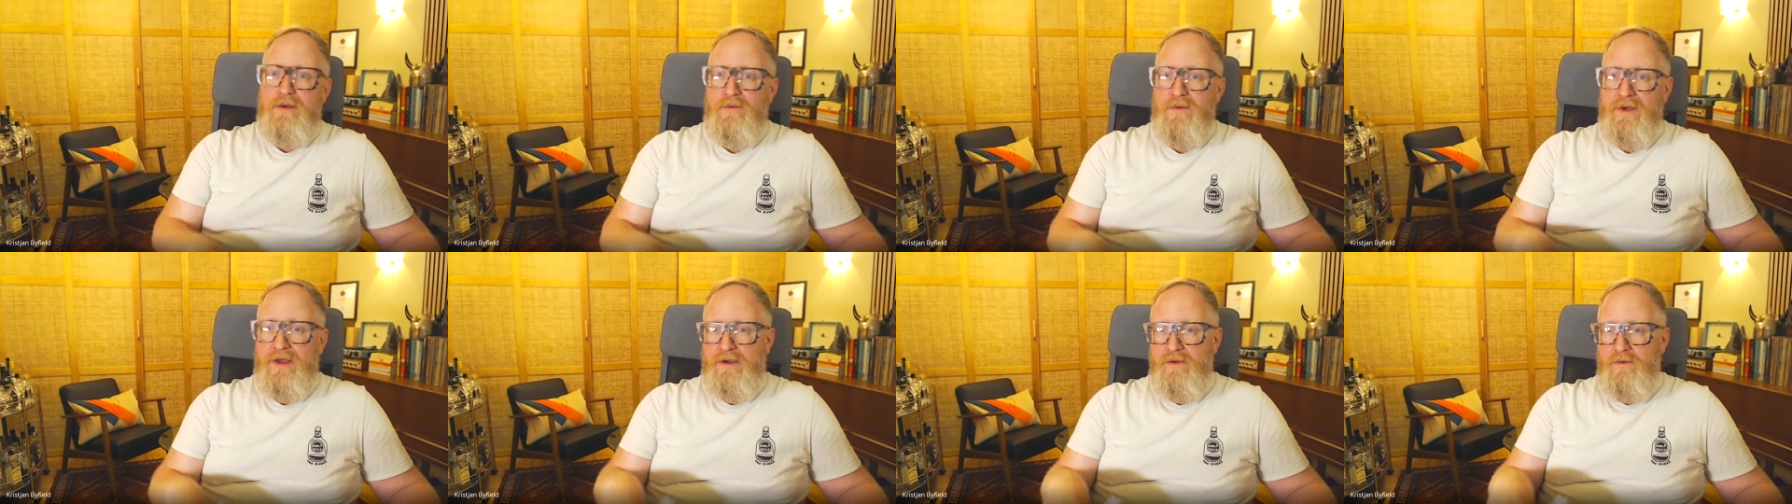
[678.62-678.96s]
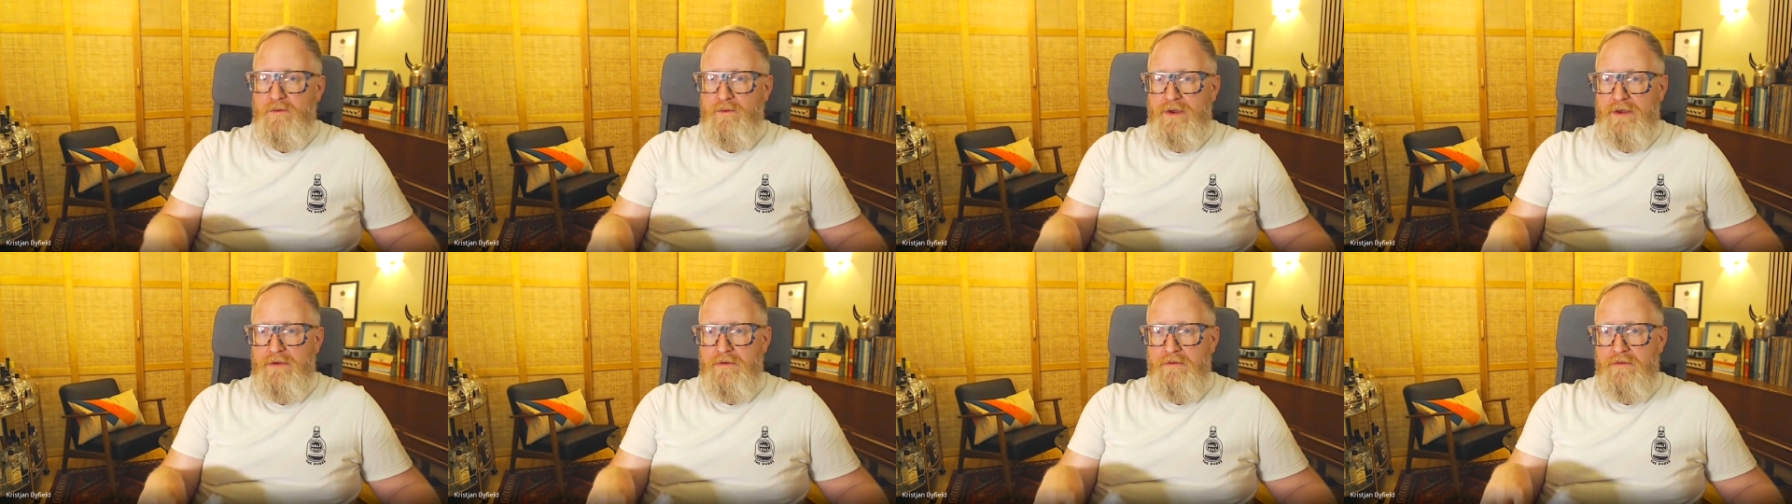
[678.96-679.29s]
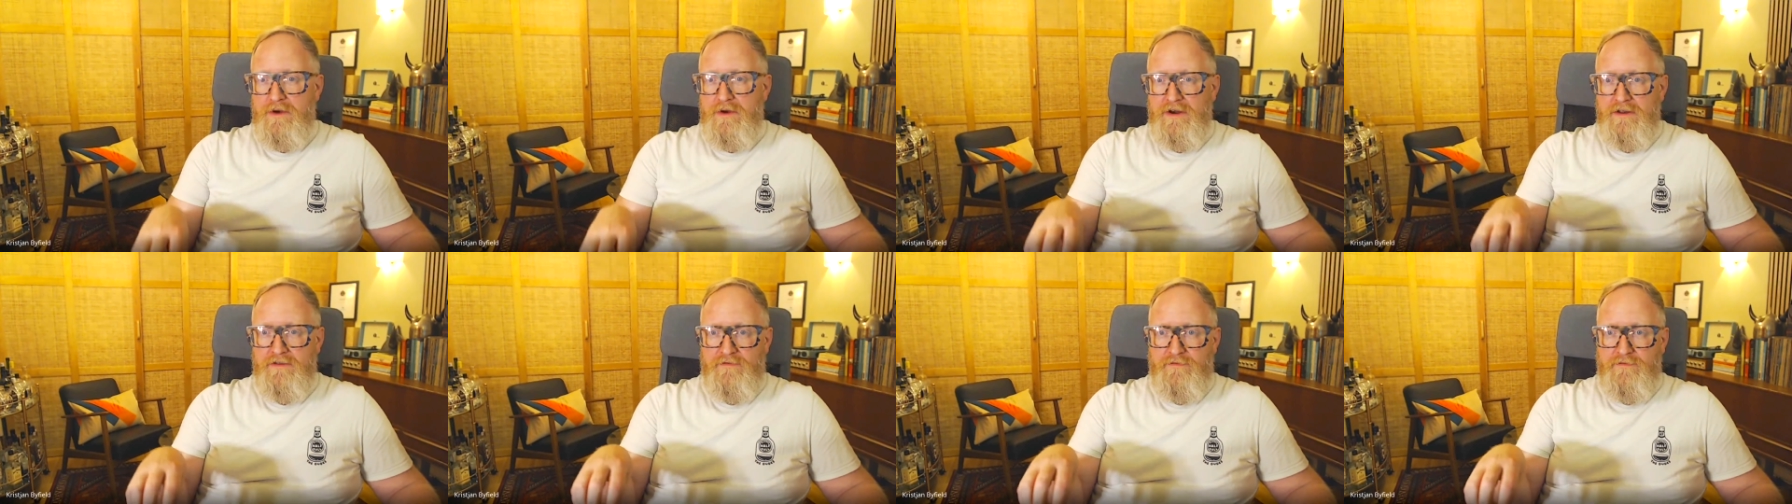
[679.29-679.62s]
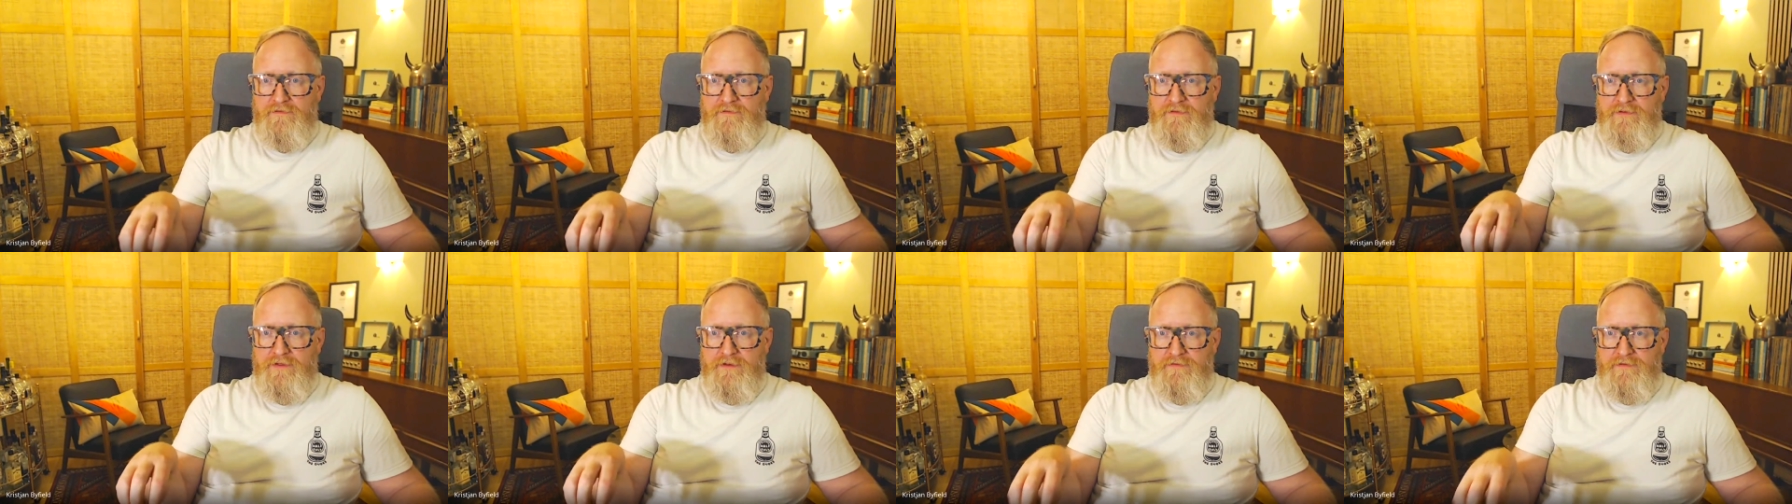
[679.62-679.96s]
we were one of
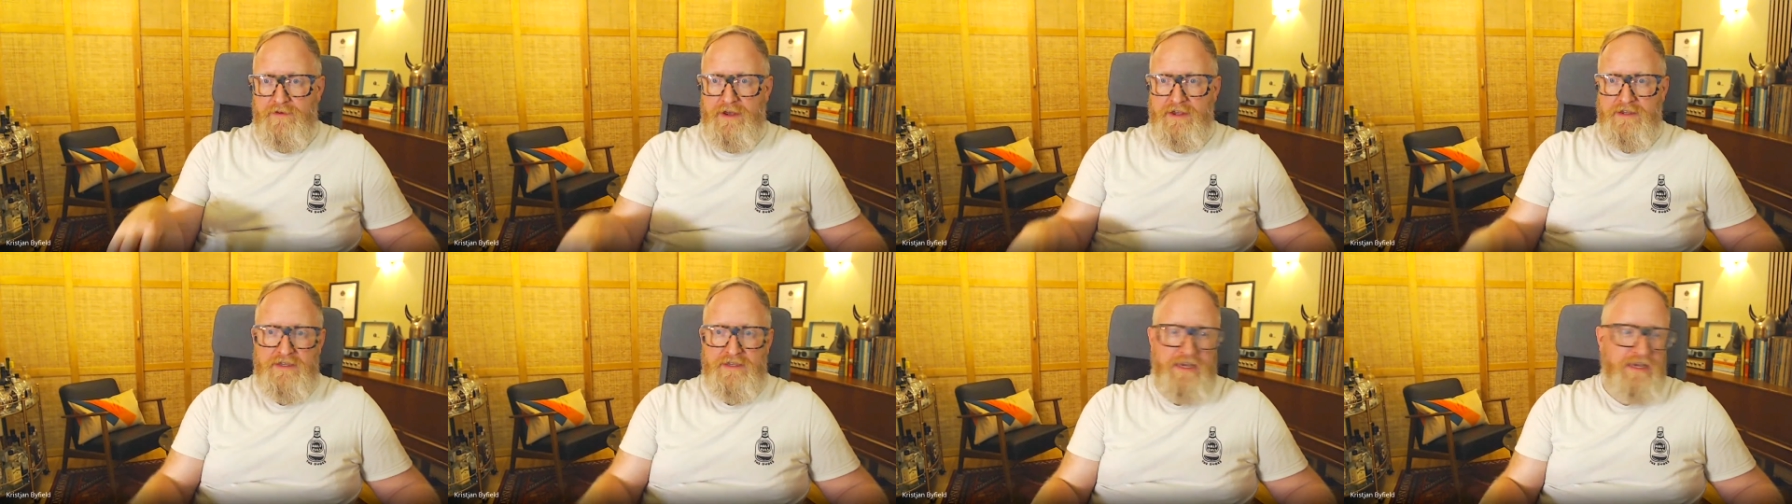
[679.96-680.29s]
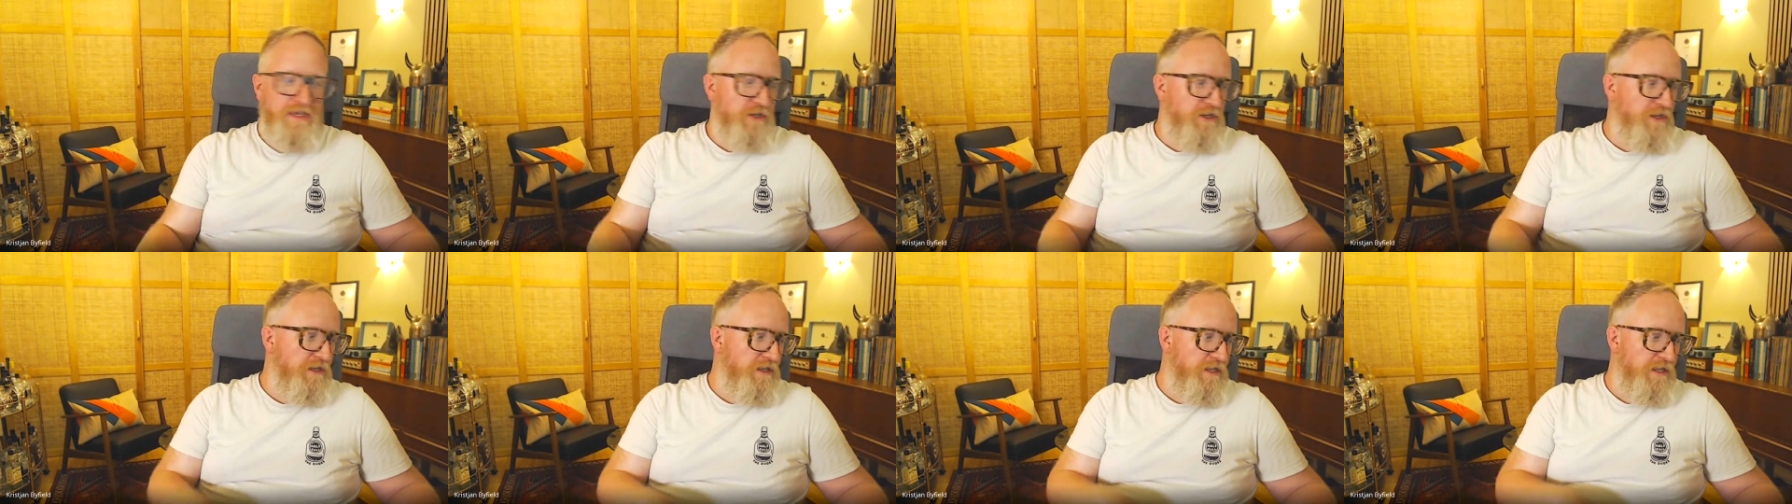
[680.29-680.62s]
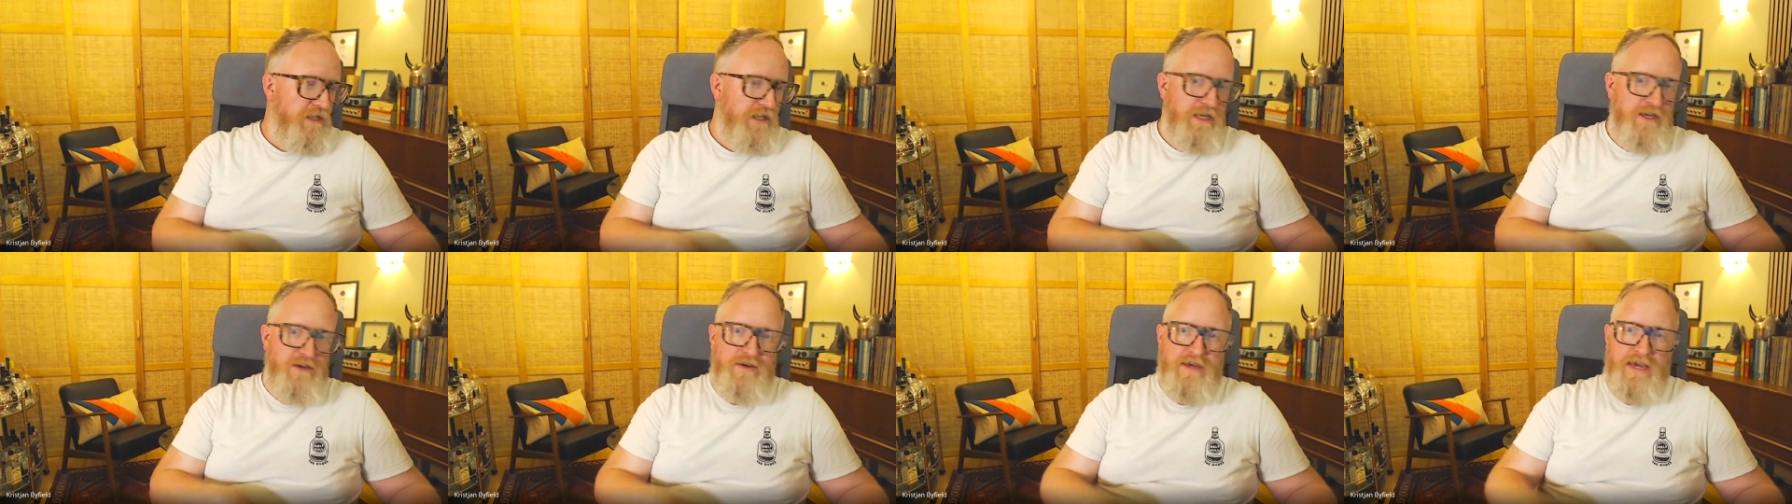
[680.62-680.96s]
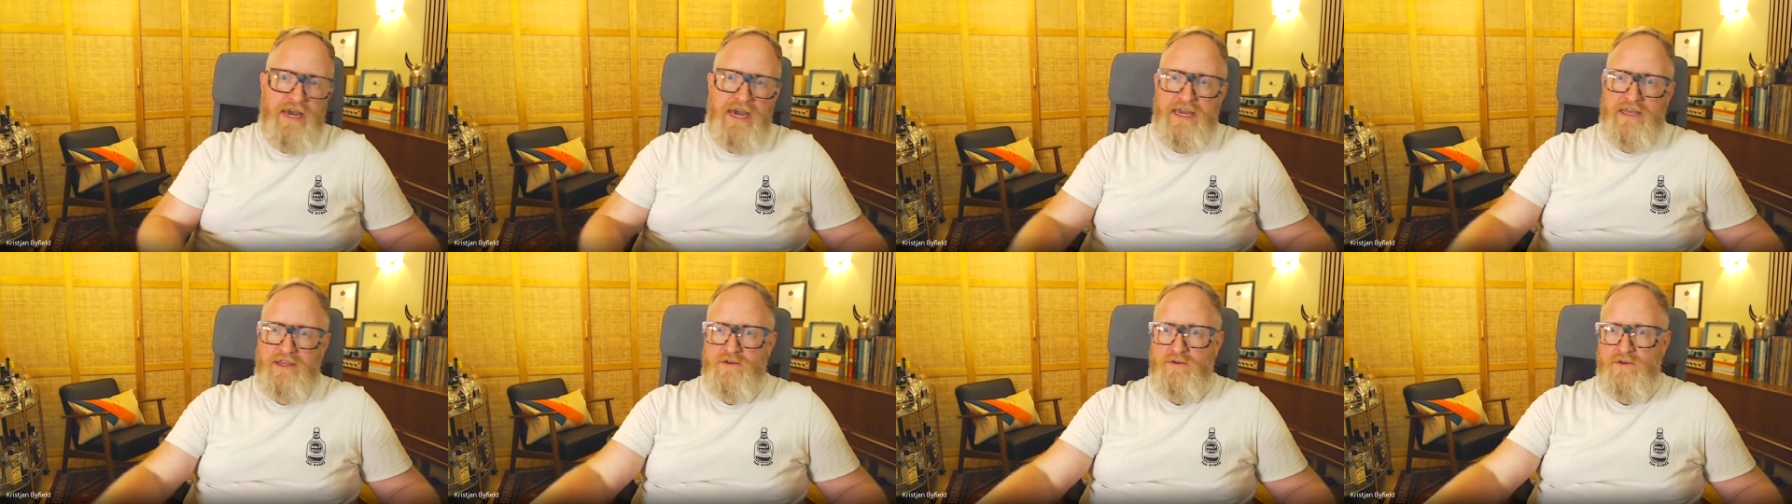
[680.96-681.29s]
the first agents in the
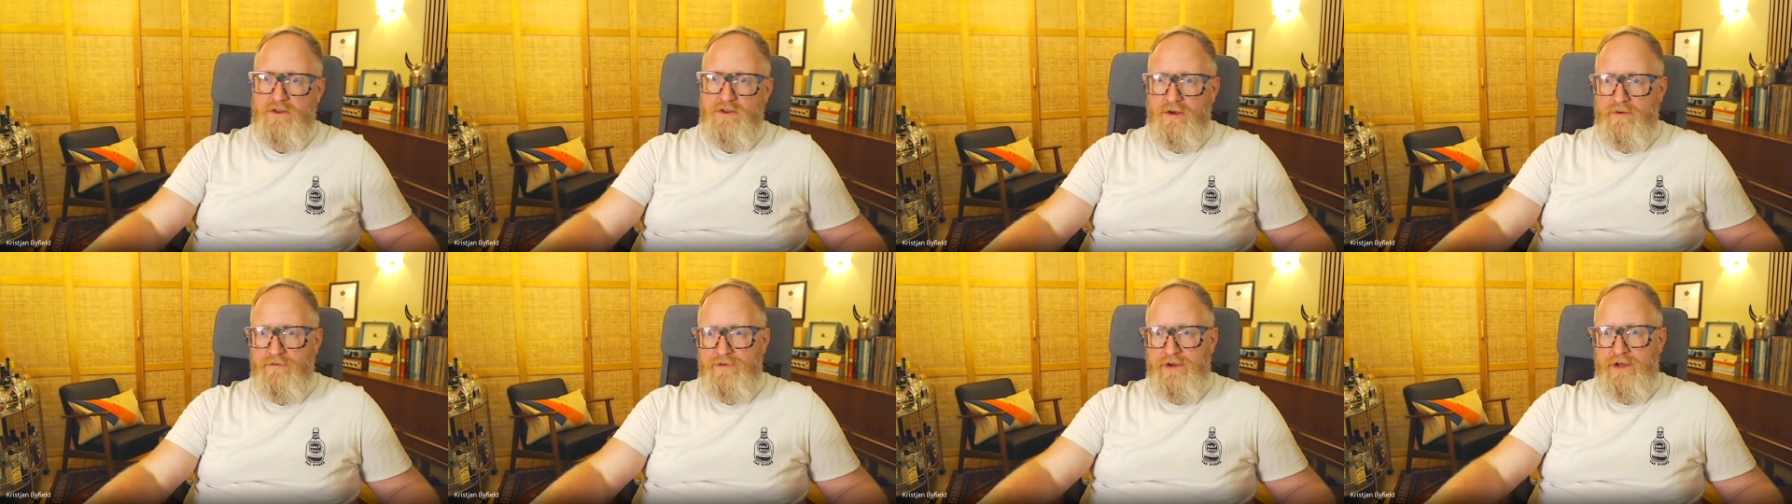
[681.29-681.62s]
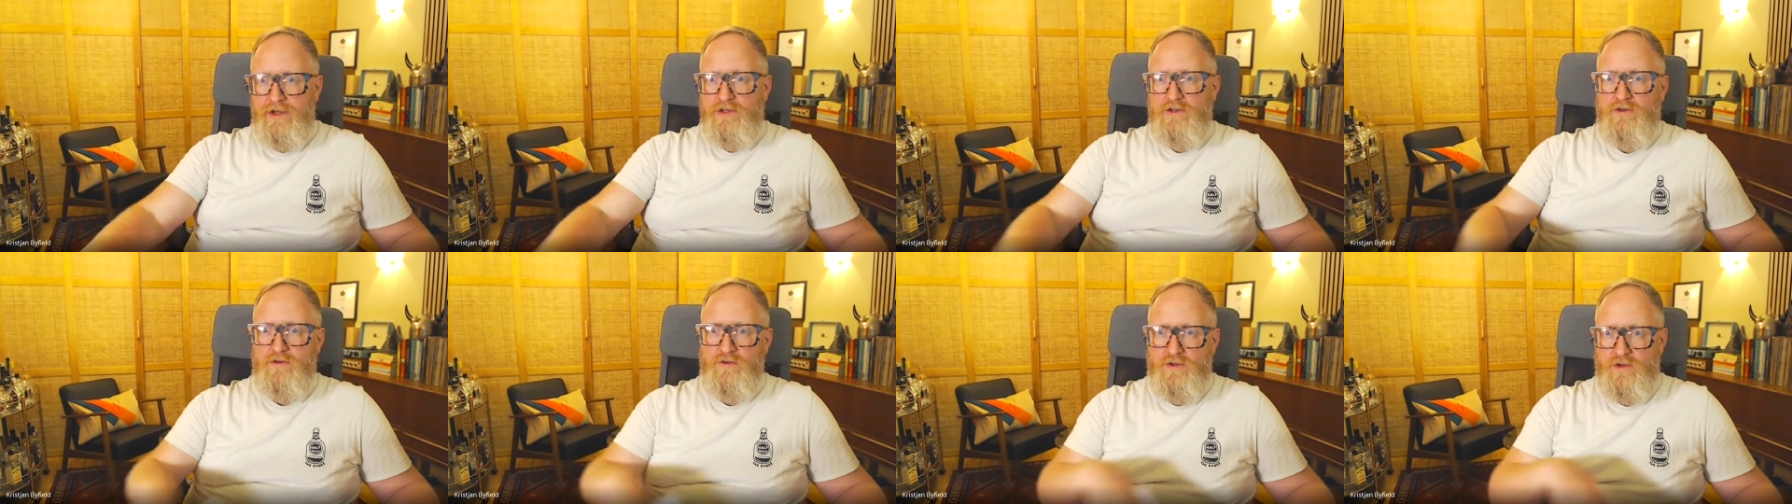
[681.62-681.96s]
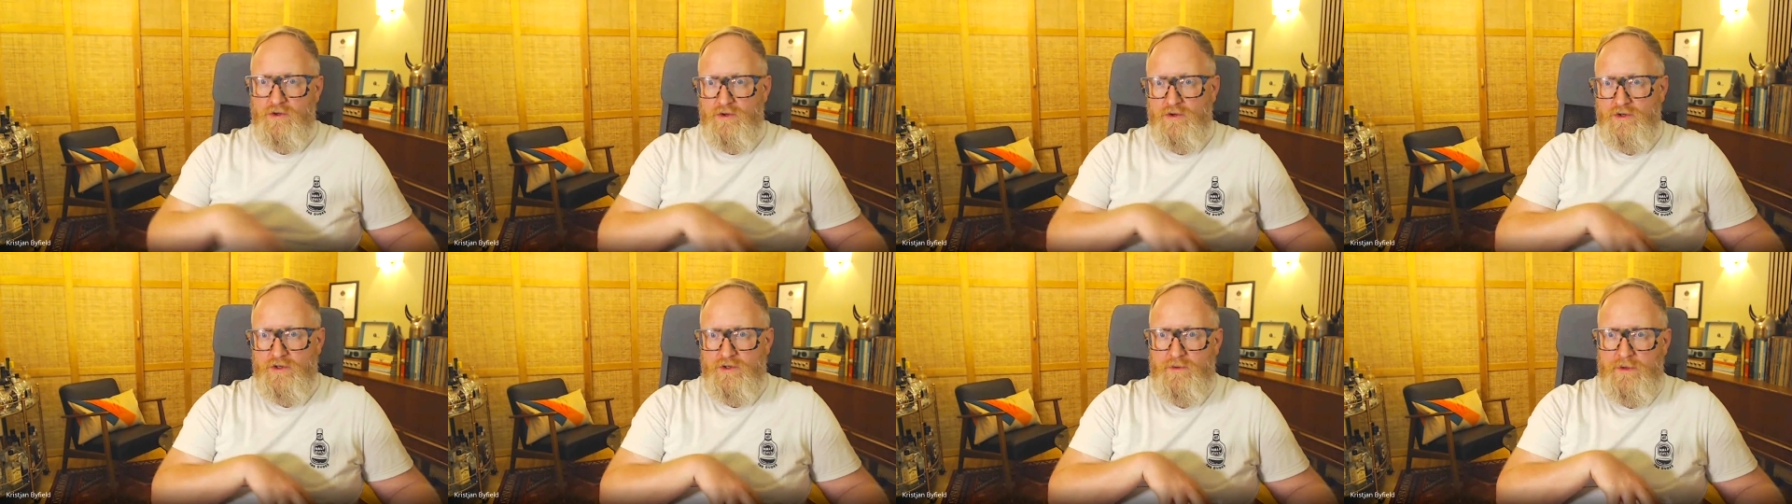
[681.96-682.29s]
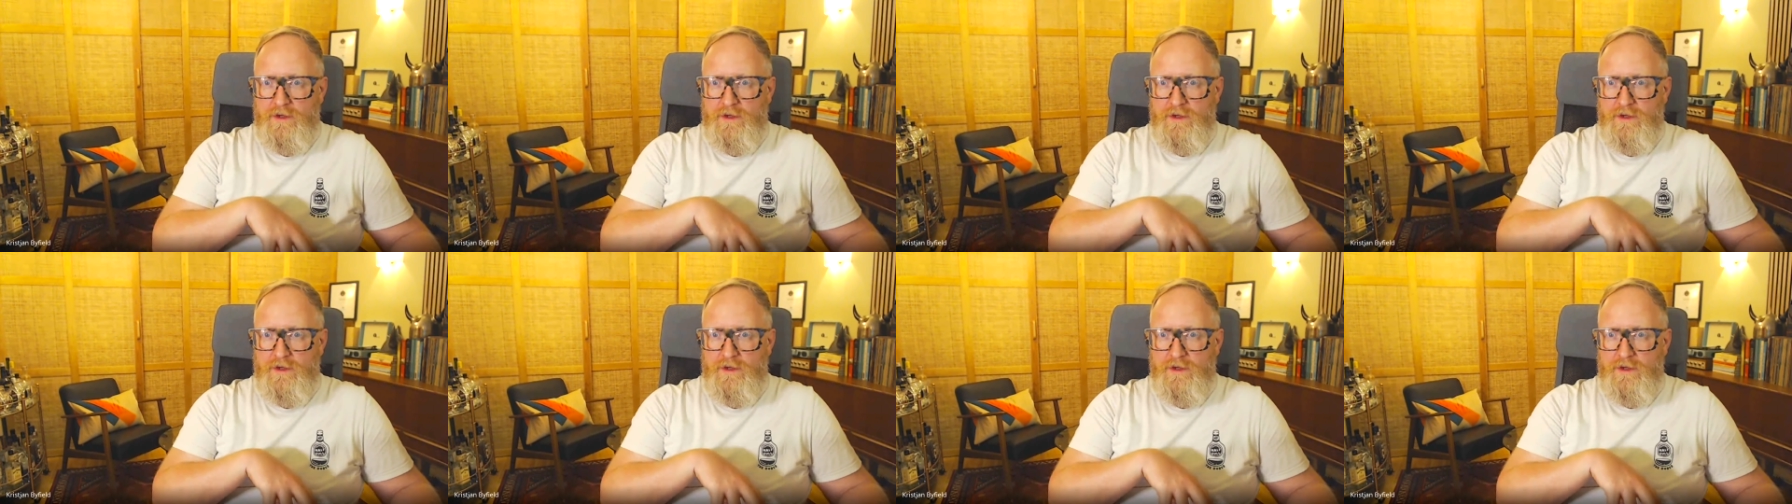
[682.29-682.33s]
UK to adopt virtual tours.